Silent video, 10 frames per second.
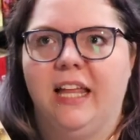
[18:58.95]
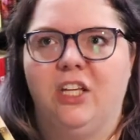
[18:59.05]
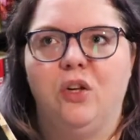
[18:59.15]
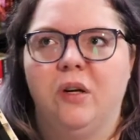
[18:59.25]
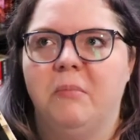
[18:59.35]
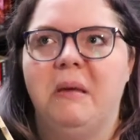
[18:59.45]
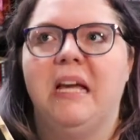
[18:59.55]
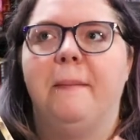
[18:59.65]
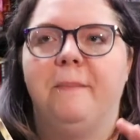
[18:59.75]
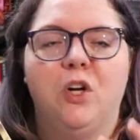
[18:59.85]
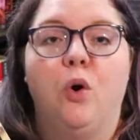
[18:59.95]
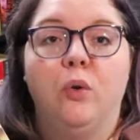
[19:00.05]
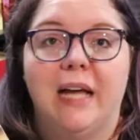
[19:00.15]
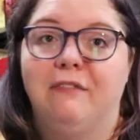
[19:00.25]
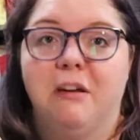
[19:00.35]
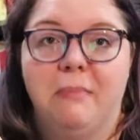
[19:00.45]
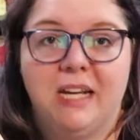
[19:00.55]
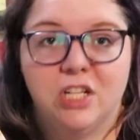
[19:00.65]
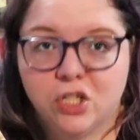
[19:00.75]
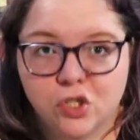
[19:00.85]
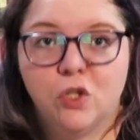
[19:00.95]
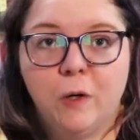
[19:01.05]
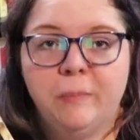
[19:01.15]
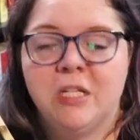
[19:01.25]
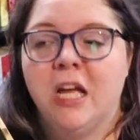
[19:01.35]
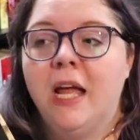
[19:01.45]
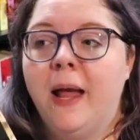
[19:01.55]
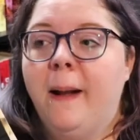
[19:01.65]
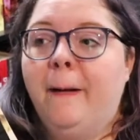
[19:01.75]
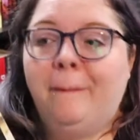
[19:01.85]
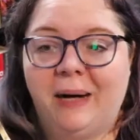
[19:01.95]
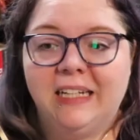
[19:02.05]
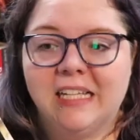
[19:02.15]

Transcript: Like you can be, your whole life can be consumed by